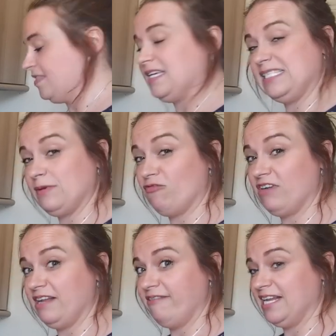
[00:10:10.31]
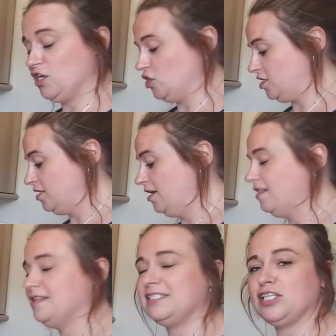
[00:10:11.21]
They smell really, really good.
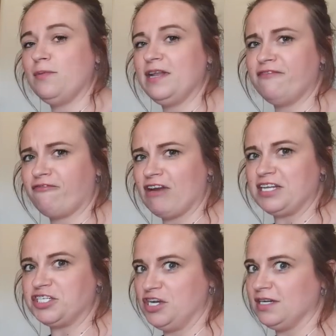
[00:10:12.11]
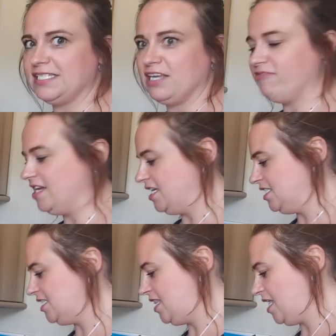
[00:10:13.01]
There's so many fresh, nice
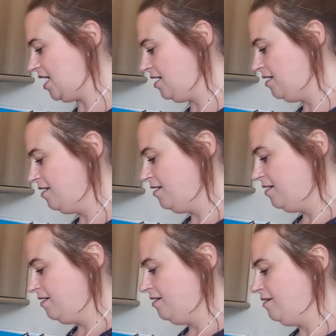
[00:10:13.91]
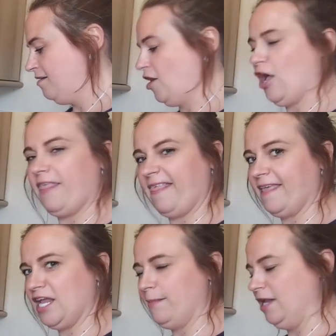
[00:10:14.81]
ingredients in there. I think
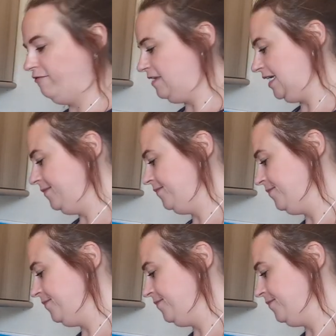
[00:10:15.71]
they're going to be lovely.